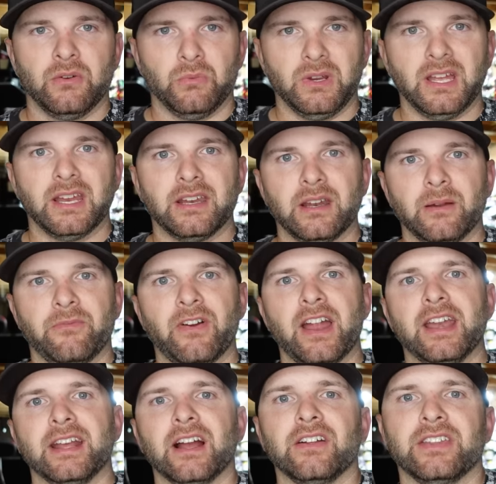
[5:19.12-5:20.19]
We ended up
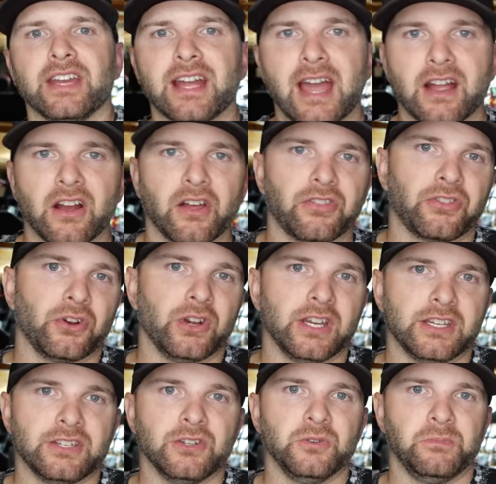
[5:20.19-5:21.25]
finding out that guy caught
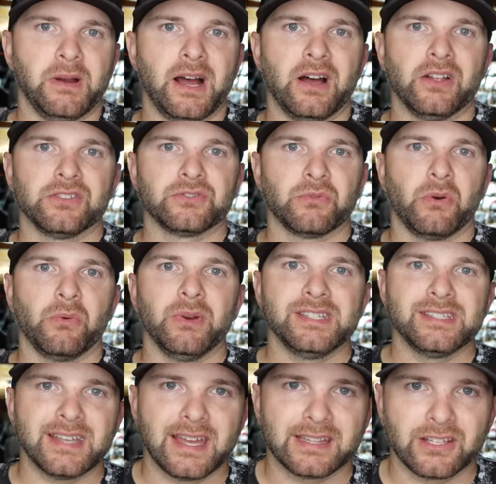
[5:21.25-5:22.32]
32 pounds while we
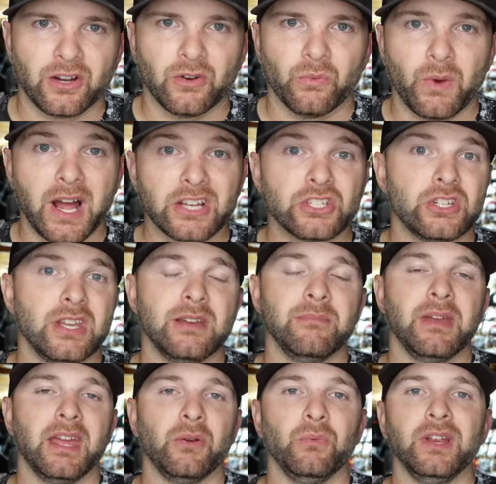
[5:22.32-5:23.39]
sat there and watched
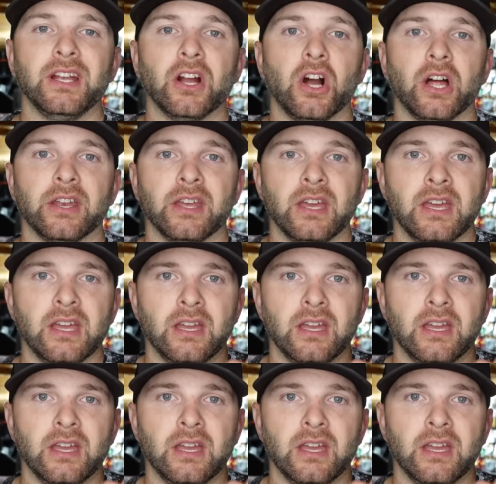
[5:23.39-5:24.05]
him, and we caught